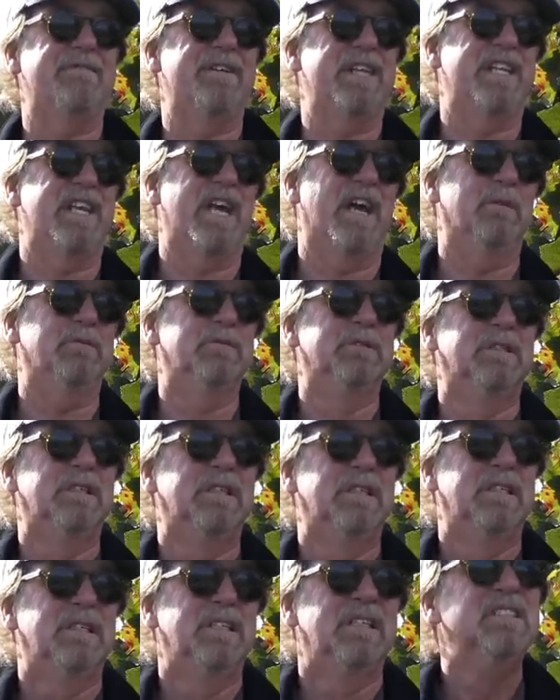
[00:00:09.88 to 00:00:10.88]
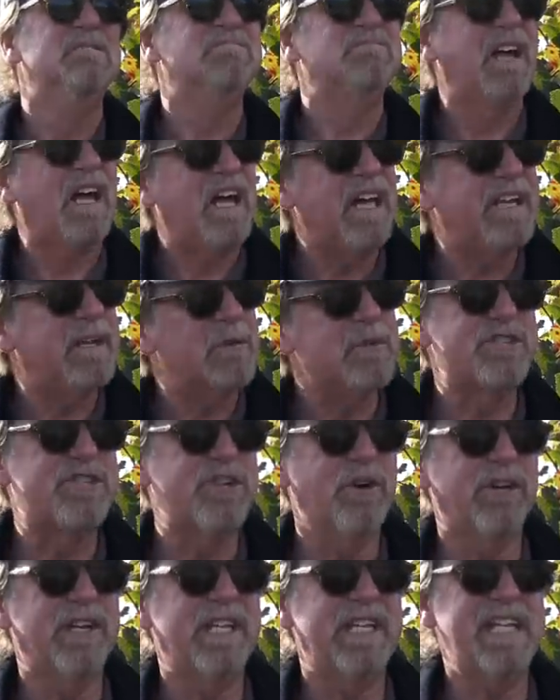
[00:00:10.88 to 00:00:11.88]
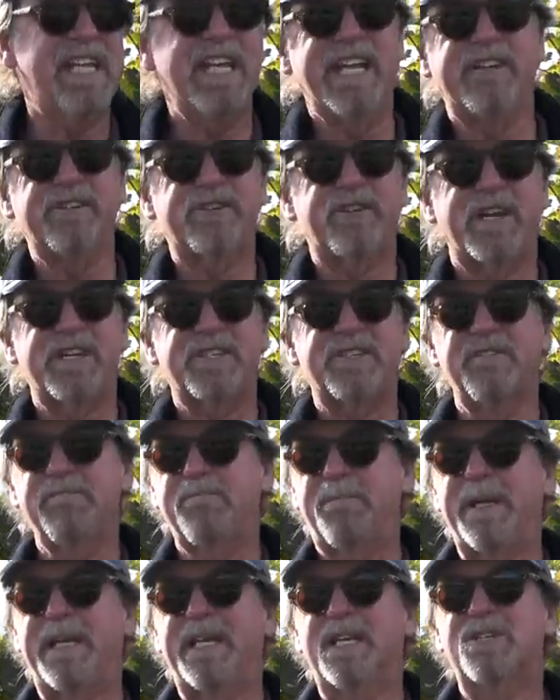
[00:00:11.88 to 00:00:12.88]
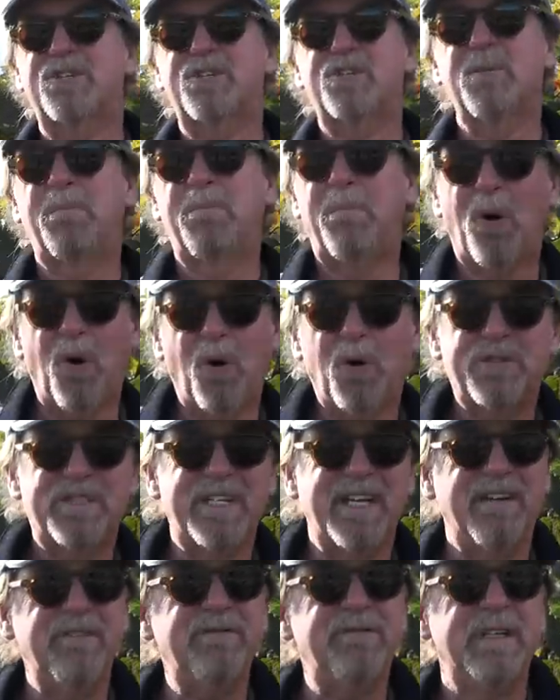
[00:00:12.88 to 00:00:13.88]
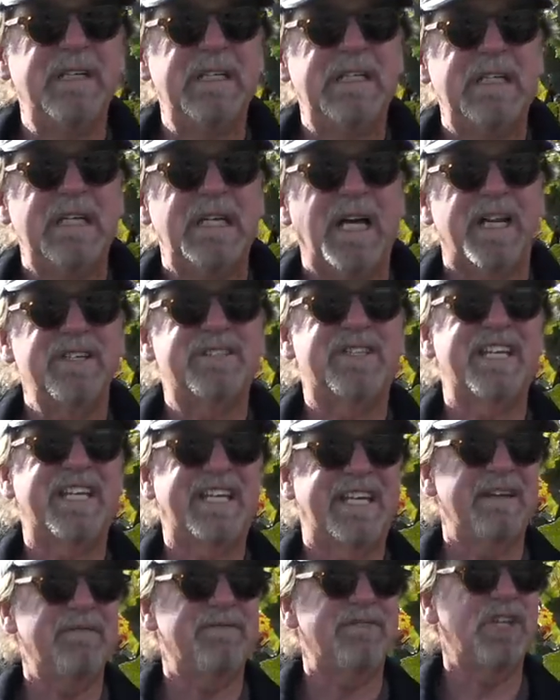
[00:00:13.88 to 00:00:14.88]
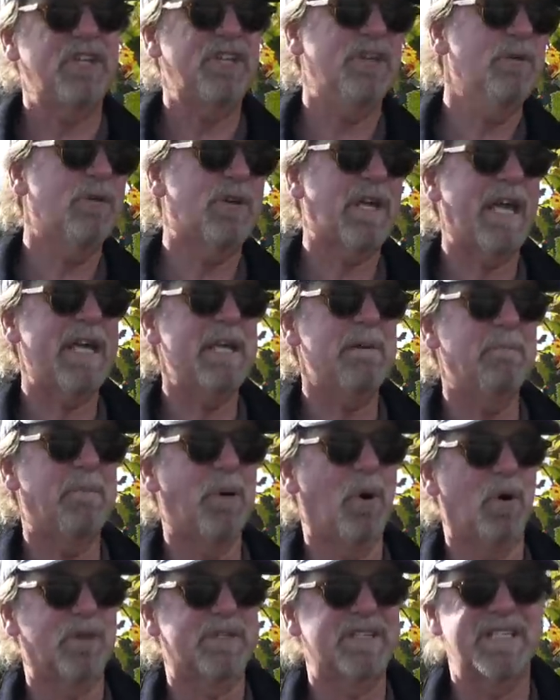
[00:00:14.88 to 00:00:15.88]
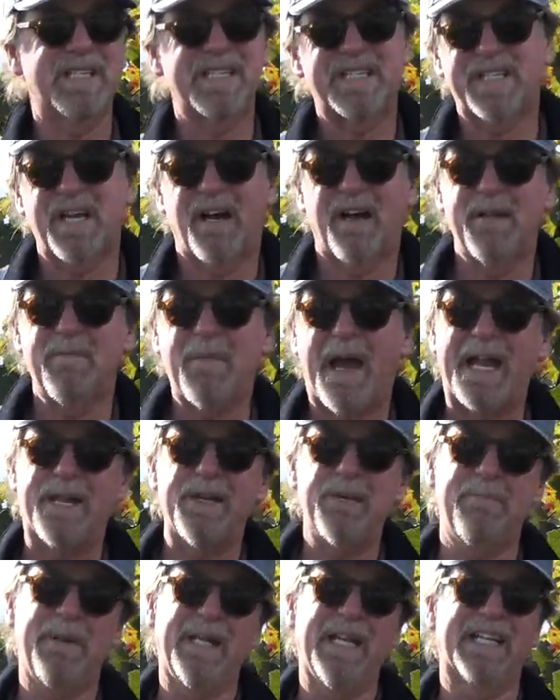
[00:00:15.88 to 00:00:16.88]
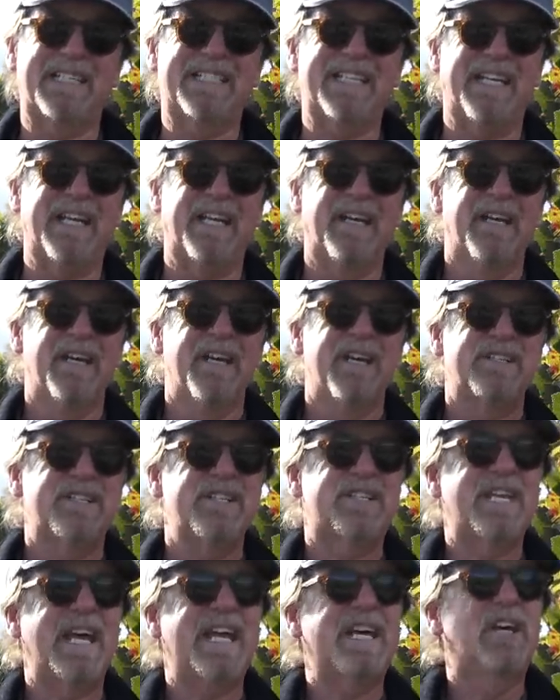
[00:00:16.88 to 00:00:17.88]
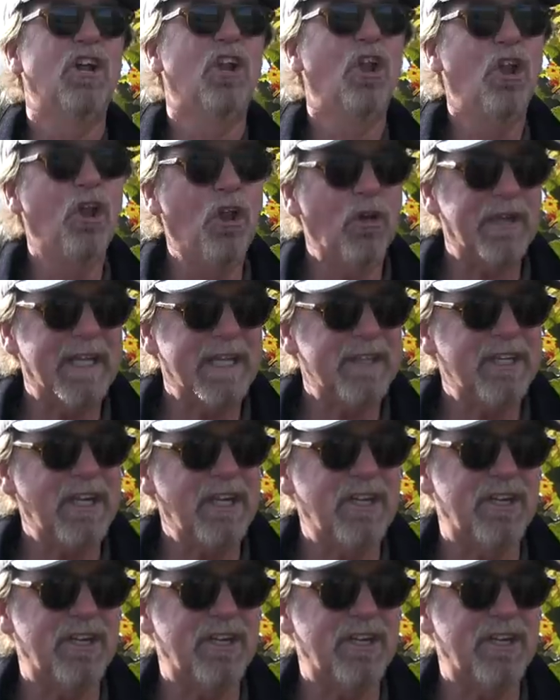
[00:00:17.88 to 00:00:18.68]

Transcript: video. And it was done in the interest of being supportive and to give the UK importer the time and ability to take a look at the